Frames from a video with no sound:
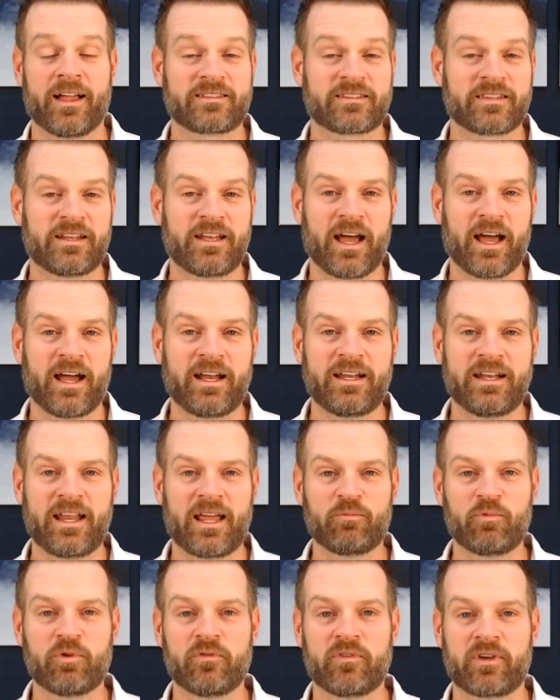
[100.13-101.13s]
That's the 90-day
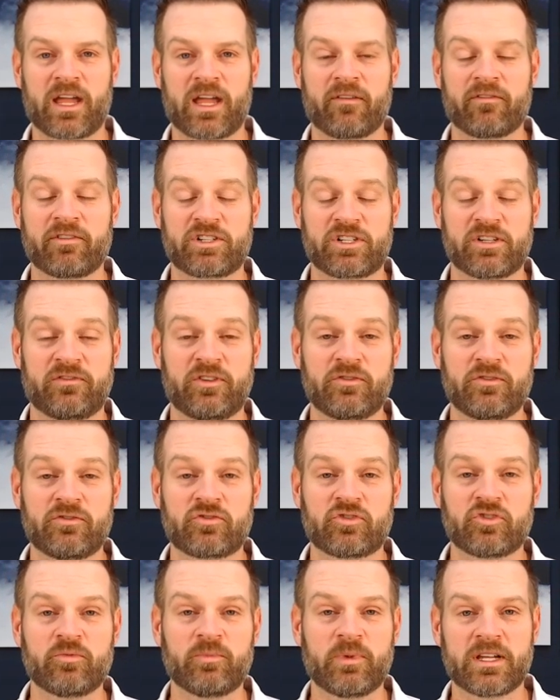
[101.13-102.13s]
moving average. If you
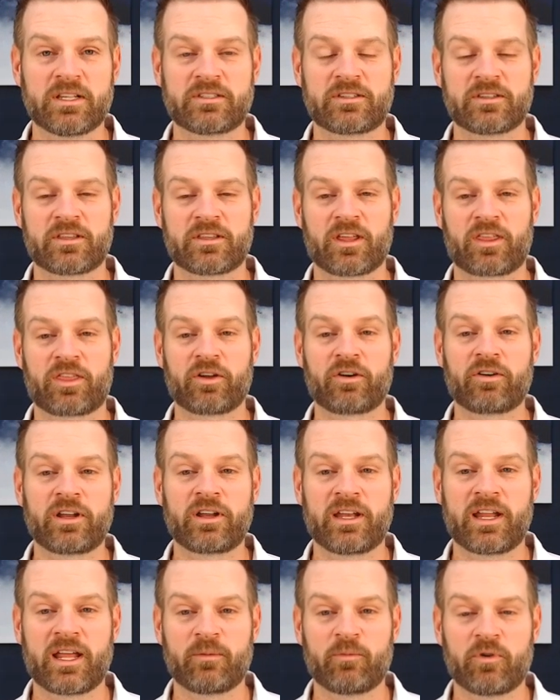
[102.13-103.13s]
zoom into the
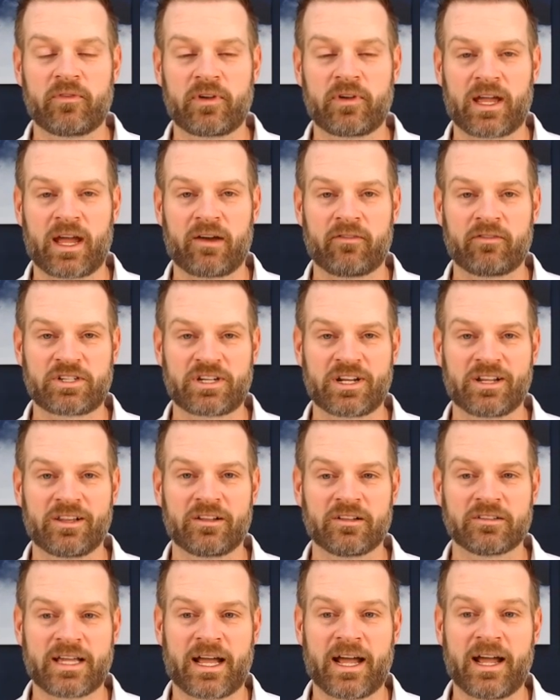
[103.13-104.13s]
30-day moving average, get a
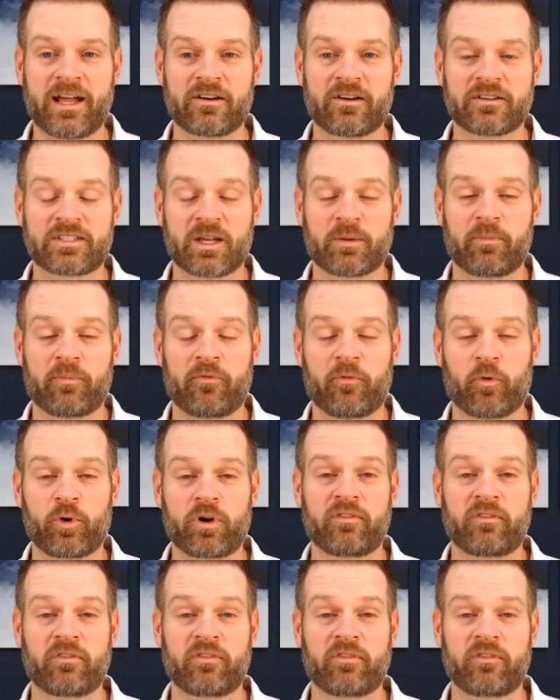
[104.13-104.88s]
little tighter, it's up